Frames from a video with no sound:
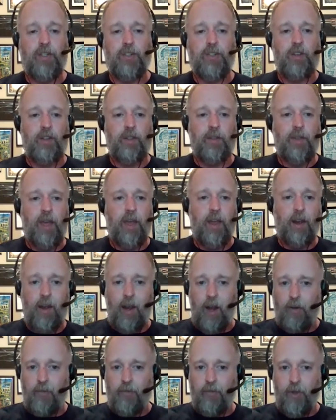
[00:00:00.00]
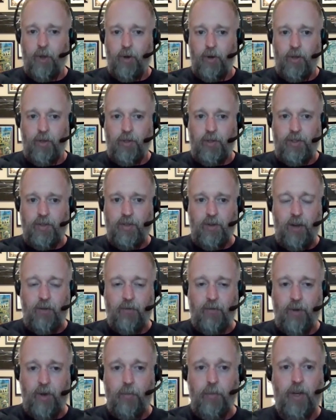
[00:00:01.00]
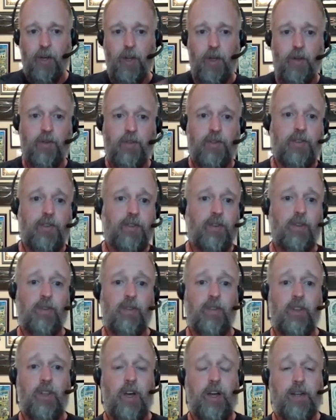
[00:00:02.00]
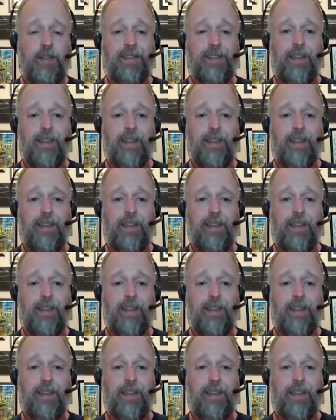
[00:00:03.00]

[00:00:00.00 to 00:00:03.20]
sure that airflow goes straight from the nose to the lungs,